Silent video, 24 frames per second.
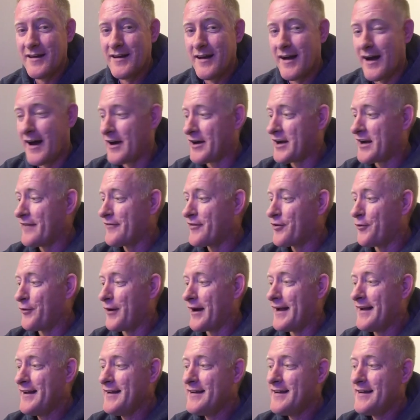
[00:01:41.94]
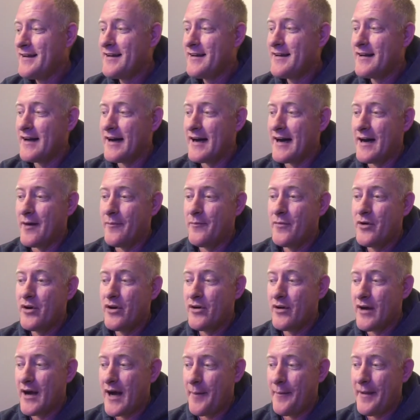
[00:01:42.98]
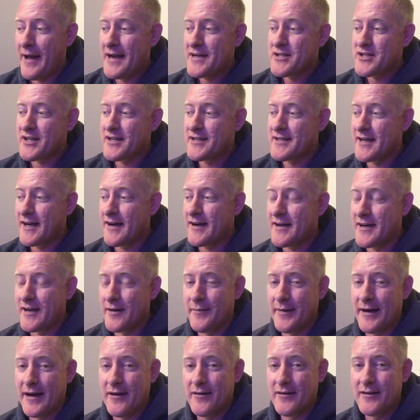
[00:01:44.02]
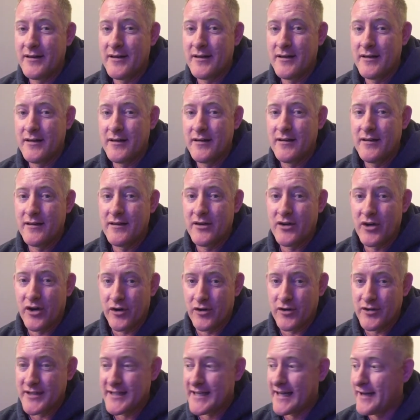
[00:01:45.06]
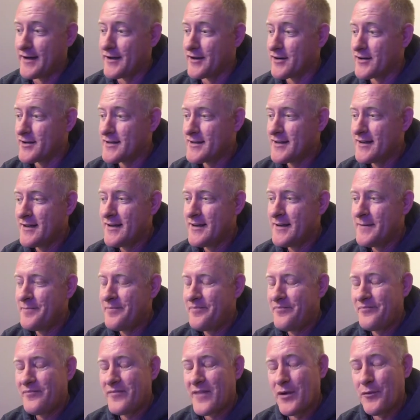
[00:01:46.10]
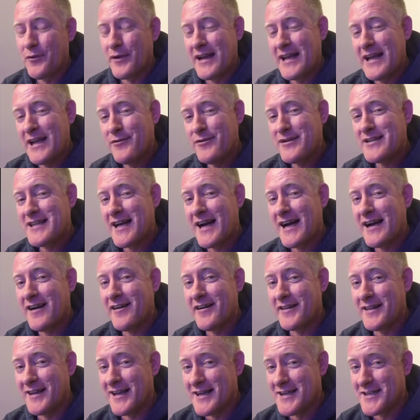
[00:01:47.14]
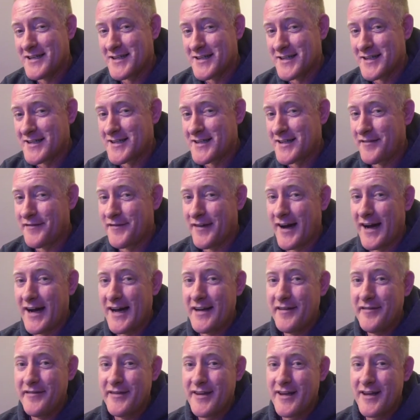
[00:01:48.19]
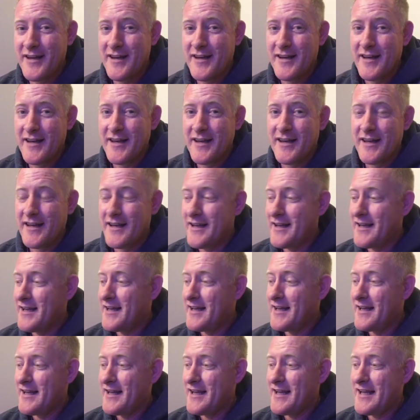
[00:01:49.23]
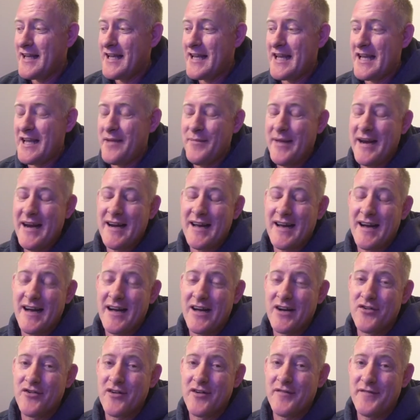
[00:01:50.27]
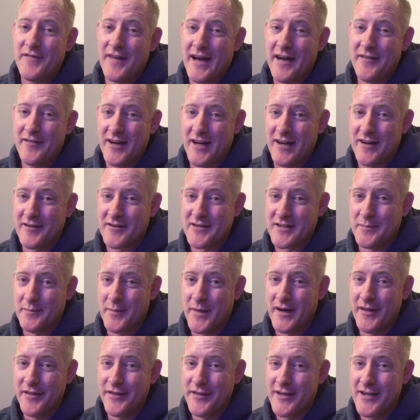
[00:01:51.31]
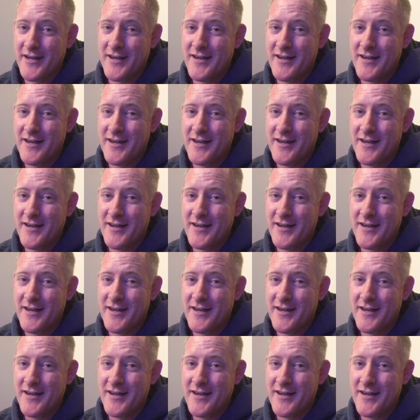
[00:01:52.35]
I'll give it away. I'm actually talking about Colonel Sanders. When he retired at the age of 65, he made $105 a month.